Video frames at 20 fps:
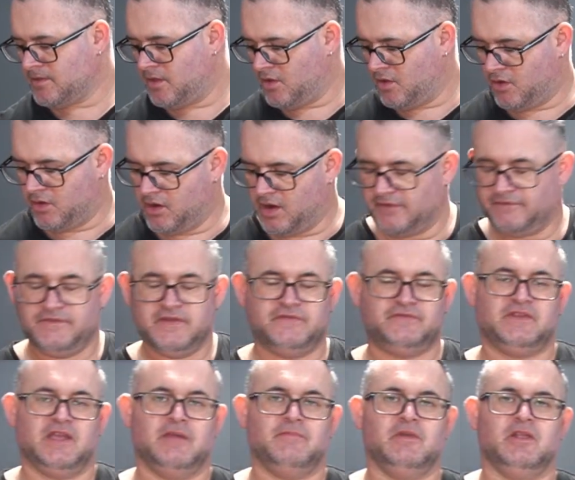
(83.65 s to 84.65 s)
All right,
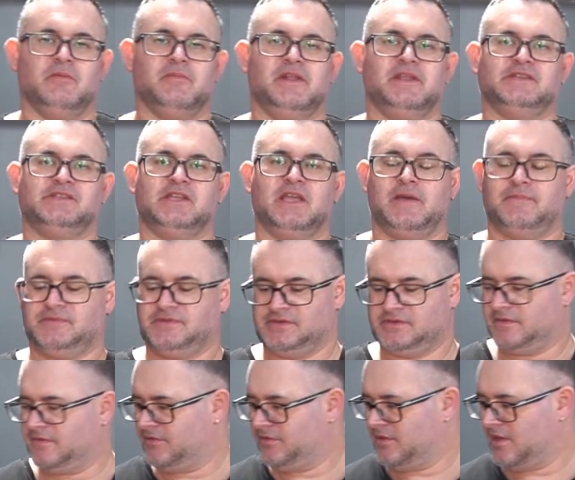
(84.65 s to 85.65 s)
15 millimeters
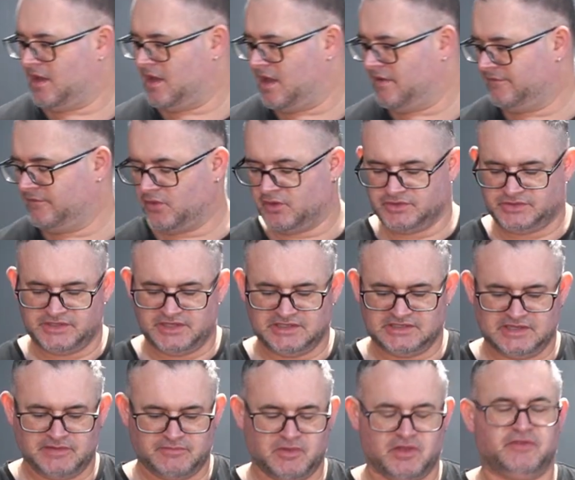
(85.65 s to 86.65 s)
depth, uh,
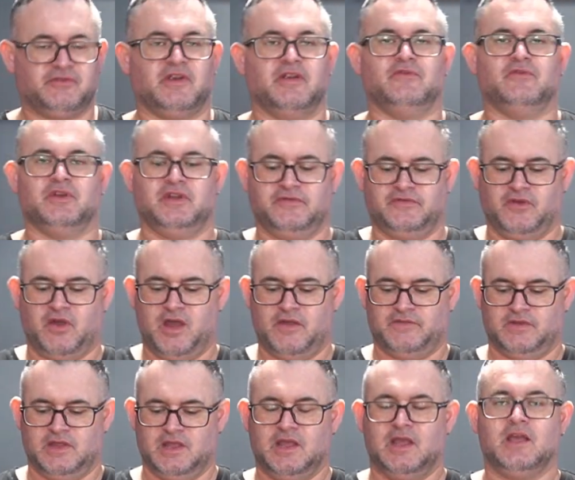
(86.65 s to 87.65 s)
460 by 345.